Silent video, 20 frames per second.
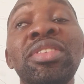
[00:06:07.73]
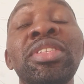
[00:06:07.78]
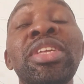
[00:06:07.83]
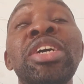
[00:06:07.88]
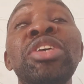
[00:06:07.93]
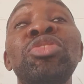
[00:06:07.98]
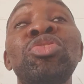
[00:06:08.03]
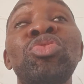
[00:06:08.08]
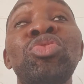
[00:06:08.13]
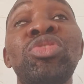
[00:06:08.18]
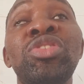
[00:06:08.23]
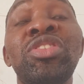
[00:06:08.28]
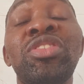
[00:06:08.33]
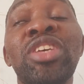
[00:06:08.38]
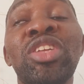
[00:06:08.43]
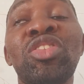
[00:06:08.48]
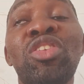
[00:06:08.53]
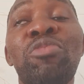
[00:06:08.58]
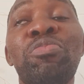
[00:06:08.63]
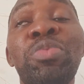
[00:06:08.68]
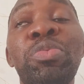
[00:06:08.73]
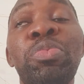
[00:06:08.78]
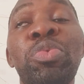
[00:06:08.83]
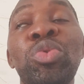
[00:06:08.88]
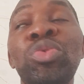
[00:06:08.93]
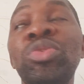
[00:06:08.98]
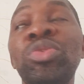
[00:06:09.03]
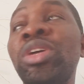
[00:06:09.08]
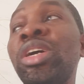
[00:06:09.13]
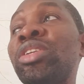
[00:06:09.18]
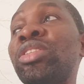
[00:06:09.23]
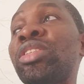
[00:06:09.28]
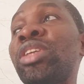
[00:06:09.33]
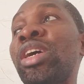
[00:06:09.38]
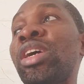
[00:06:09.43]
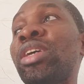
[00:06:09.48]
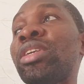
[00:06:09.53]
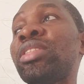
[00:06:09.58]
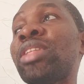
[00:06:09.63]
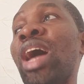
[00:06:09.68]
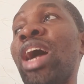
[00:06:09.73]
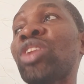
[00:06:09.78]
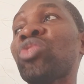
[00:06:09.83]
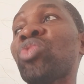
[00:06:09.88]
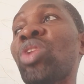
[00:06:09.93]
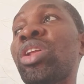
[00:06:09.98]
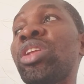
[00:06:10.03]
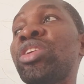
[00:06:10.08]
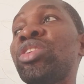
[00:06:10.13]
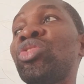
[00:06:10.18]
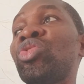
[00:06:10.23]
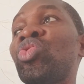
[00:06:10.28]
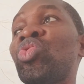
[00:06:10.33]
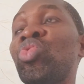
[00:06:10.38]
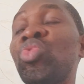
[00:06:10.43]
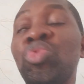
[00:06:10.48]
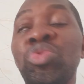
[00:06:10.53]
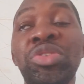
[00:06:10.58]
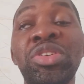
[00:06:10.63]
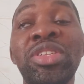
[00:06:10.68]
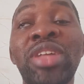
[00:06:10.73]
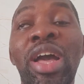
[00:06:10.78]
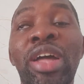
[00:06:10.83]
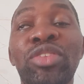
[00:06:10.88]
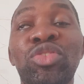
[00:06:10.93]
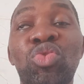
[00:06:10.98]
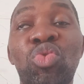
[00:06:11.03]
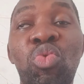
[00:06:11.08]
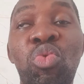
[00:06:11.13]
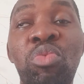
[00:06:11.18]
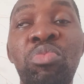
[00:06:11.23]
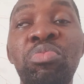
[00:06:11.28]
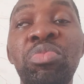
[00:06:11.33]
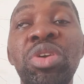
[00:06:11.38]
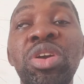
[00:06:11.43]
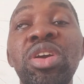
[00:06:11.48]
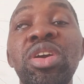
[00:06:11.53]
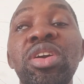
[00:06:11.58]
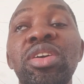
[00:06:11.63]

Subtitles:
This set of people, they actually do read at home,